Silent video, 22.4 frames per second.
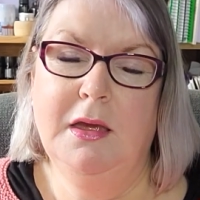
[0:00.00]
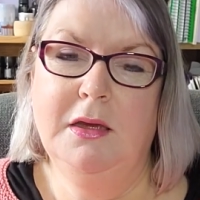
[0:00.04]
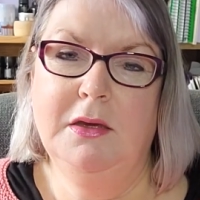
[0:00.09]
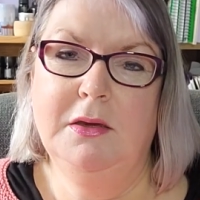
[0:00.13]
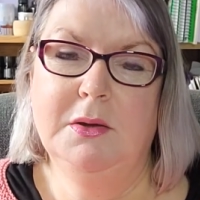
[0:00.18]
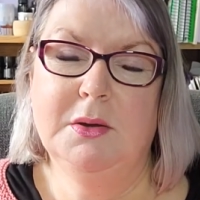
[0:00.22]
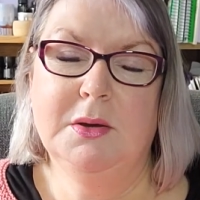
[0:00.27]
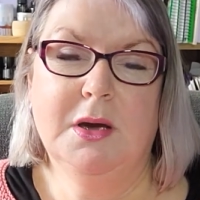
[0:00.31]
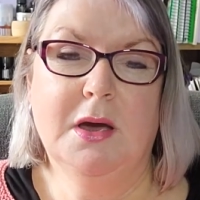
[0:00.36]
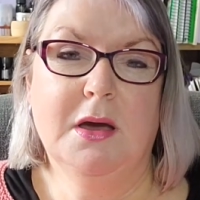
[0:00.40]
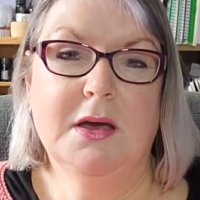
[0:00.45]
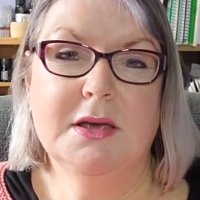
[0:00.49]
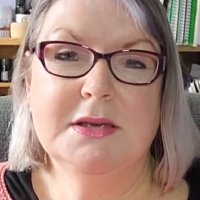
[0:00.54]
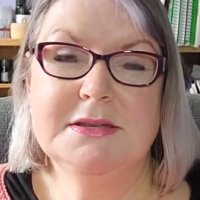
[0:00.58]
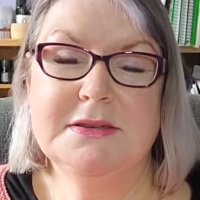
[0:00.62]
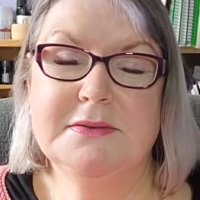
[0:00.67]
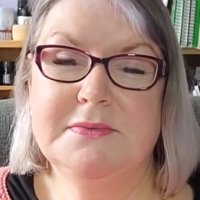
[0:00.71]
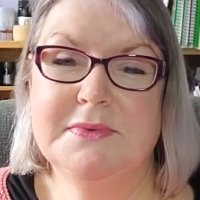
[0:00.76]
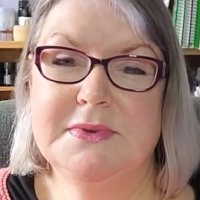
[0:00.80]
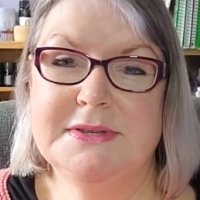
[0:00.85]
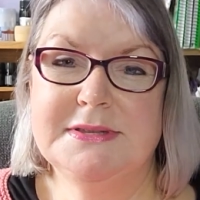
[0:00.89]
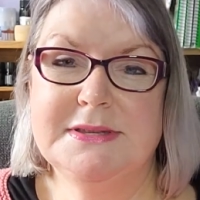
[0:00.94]
You cast
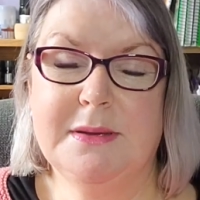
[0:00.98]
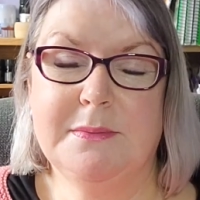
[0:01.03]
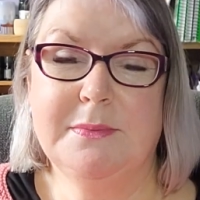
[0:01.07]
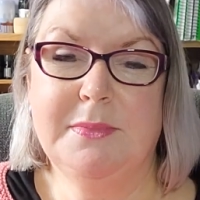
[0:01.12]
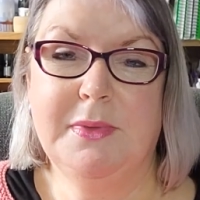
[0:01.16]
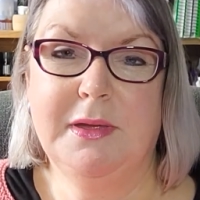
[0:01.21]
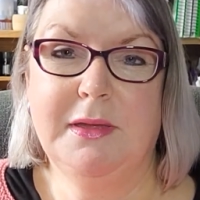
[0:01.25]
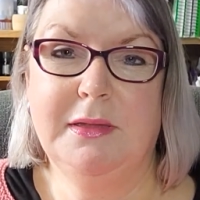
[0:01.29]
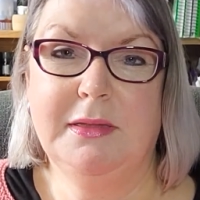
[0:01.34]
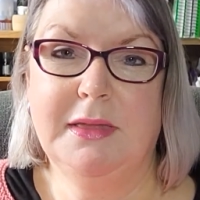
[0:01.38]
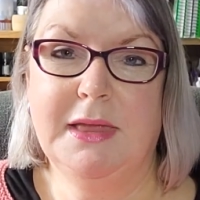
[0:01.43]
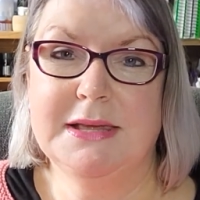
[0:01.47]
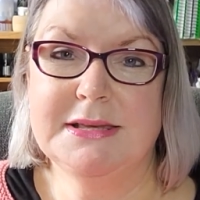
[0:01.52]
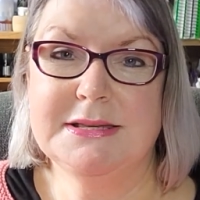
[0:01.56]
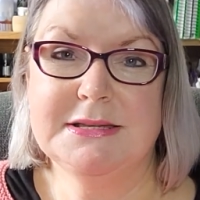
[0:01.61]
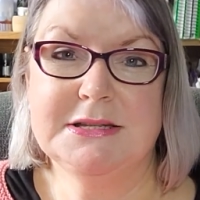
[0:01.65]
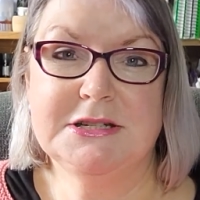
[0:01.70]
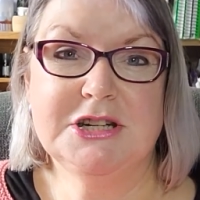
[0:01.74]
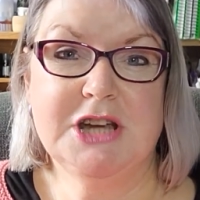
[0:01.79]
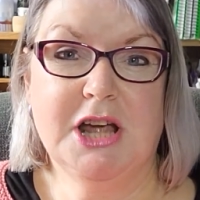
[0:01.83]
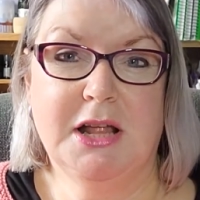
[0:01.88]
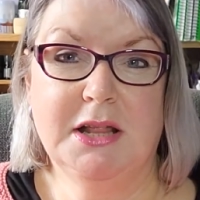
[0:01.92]
them for something that's
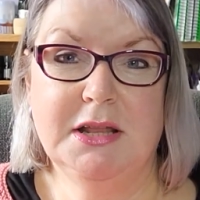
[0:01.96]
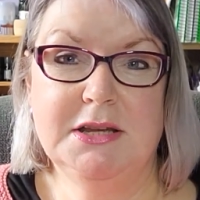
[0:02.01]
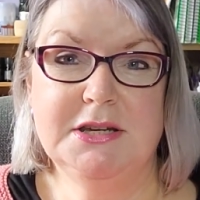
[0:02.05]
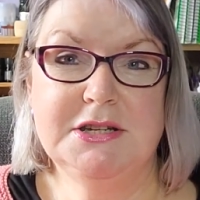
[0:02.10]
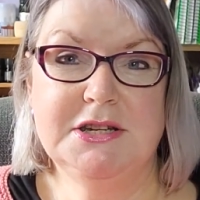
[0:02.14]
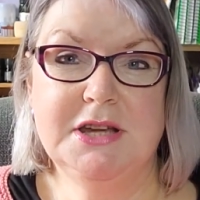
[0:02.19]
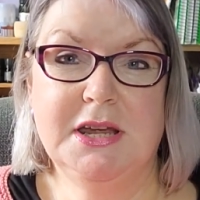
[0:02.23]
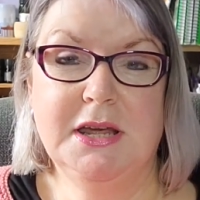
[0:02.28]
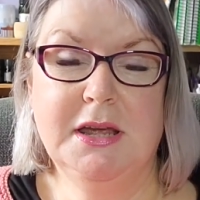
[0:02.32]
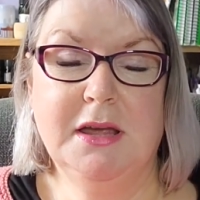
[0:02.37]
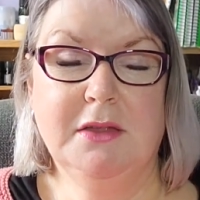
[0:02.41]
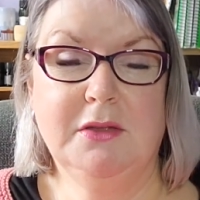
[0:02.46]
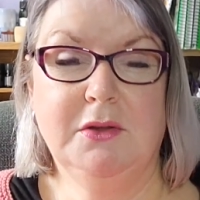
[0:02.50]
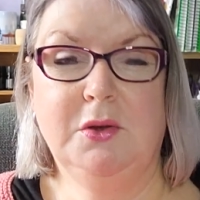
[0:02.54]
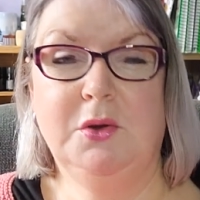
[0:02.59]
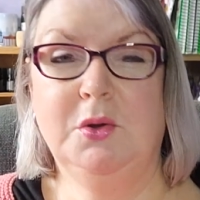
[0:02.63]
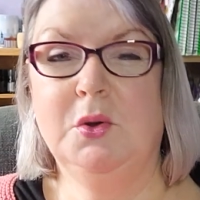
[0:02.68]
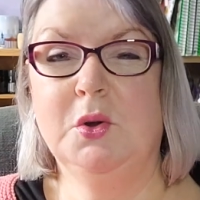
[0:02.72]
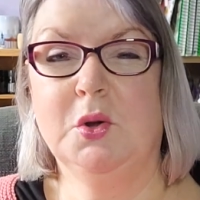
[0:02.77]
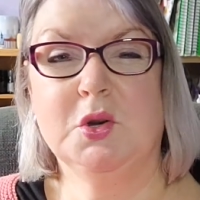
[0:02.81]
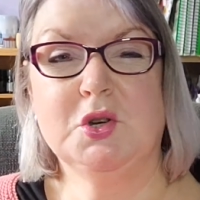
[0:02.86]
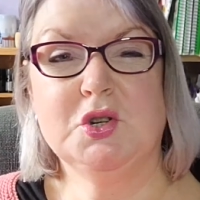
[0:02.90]
challenging and
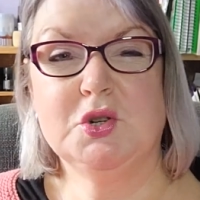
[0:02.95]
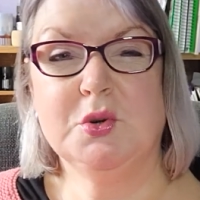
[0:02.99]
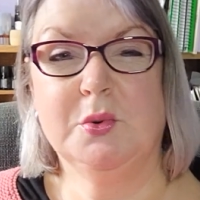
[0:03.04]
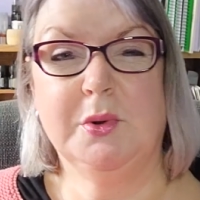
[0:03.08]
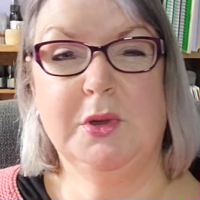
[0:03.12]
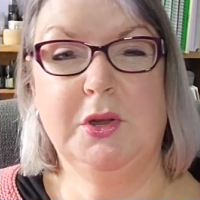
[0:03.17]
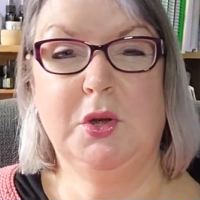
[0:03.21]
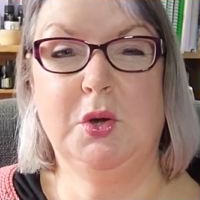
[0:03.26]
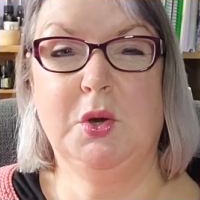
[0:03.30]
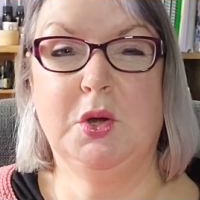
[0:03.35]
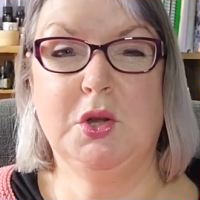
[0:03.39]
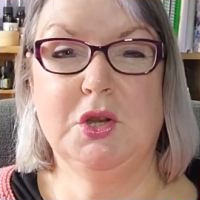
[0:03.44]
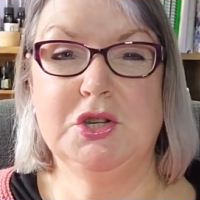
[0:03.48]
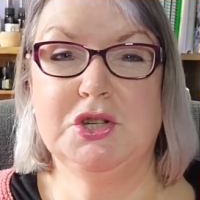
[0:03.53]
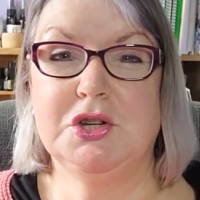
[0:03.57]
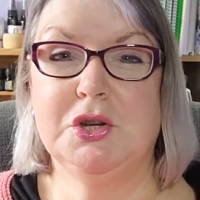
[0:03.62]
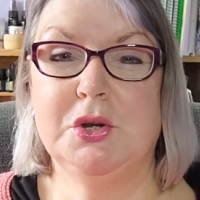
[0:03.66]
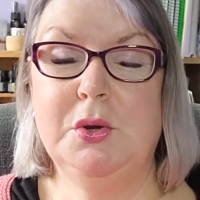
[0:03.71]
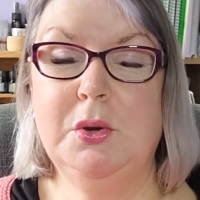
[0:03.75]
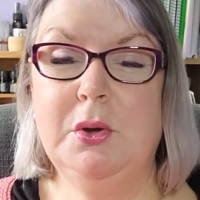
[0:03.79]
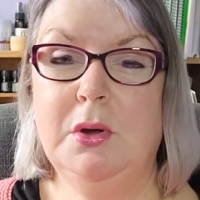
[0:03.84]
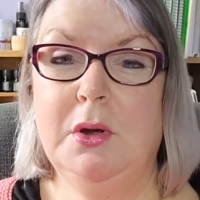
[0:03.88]
you're not sure what you can
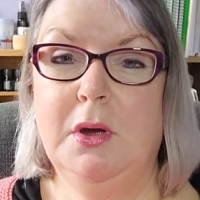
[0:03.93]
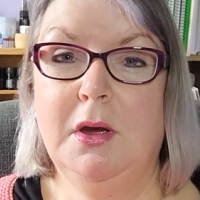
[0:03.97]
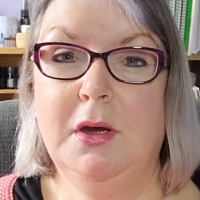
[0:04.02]
do.